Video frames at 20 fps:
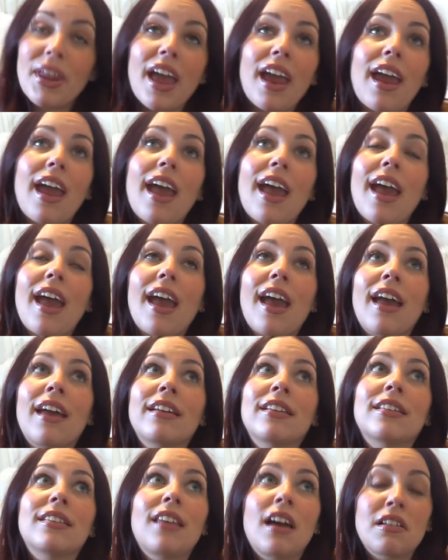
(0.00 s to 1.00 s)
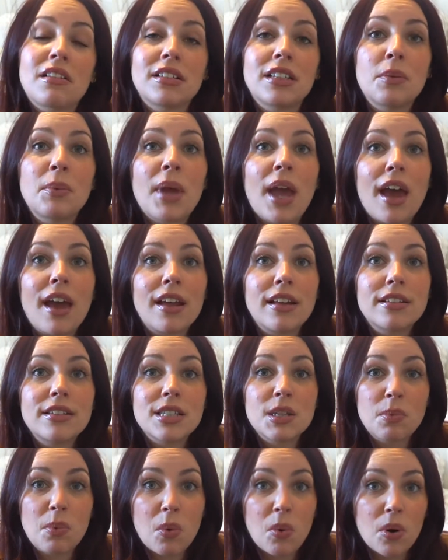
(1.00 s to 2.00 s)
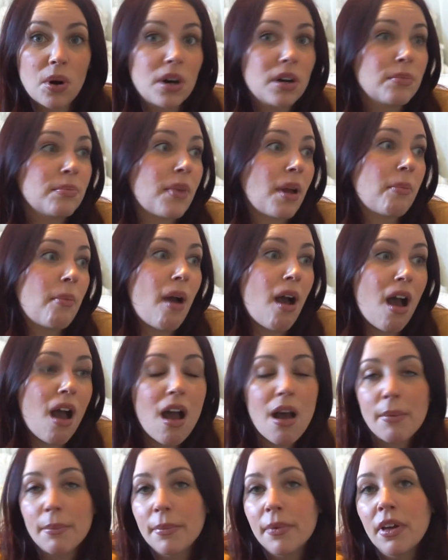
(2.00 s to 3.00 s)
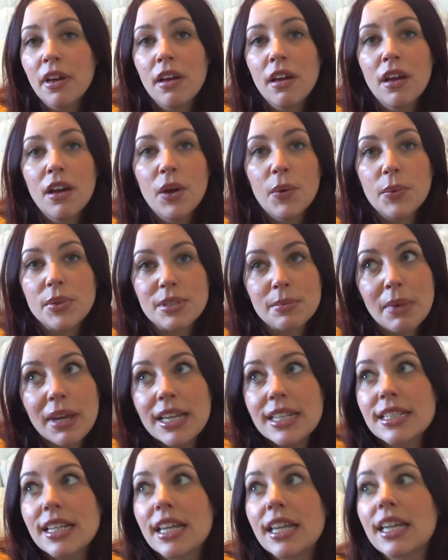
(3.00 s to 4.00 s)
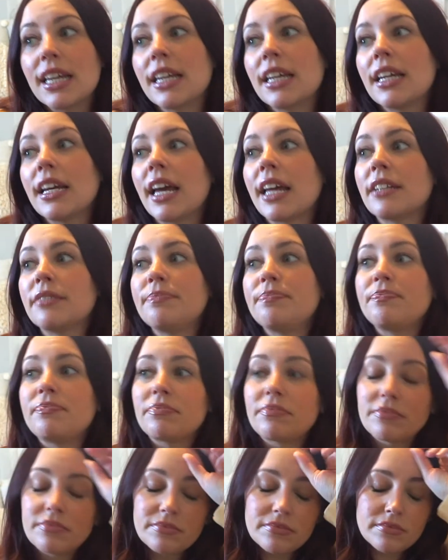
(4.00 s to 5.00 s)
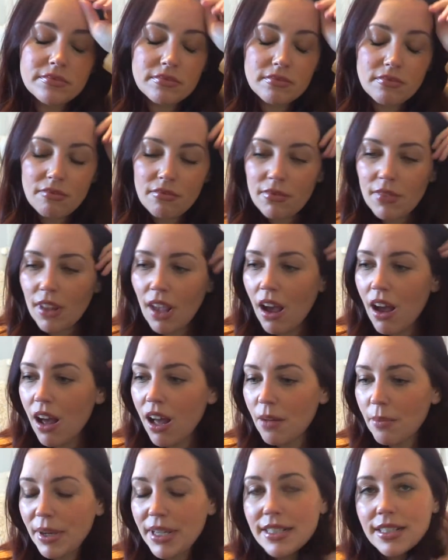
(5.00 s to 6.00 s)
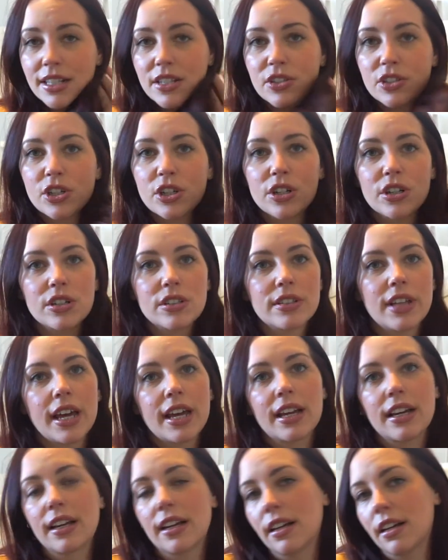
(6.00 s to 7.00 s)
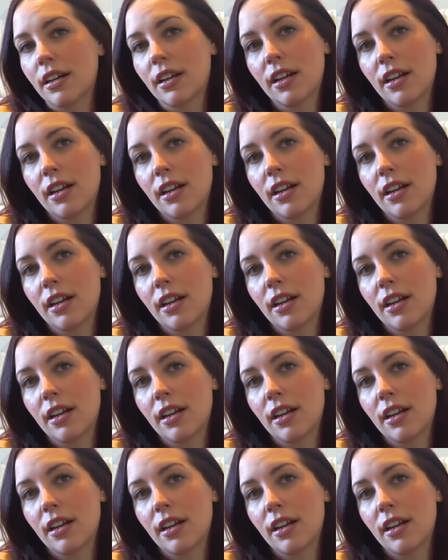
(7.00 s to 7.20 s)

And luckily we had support. My mom was amazing, and my sister, like,